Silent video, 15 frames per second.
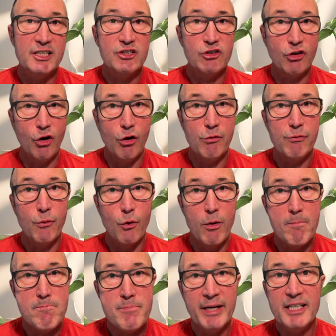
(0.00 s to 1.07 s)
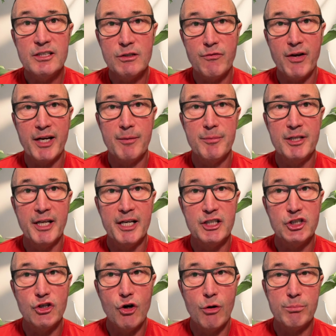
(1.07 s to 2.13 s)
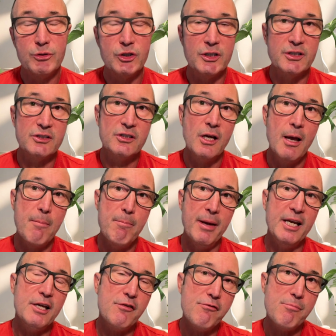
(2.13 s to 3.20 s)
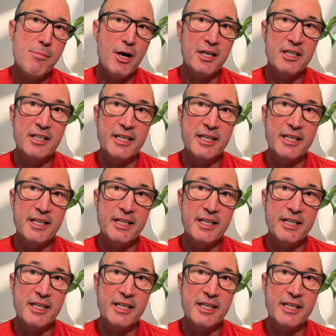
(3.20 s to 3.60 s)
is to go for a mix of accommodation options. Many of my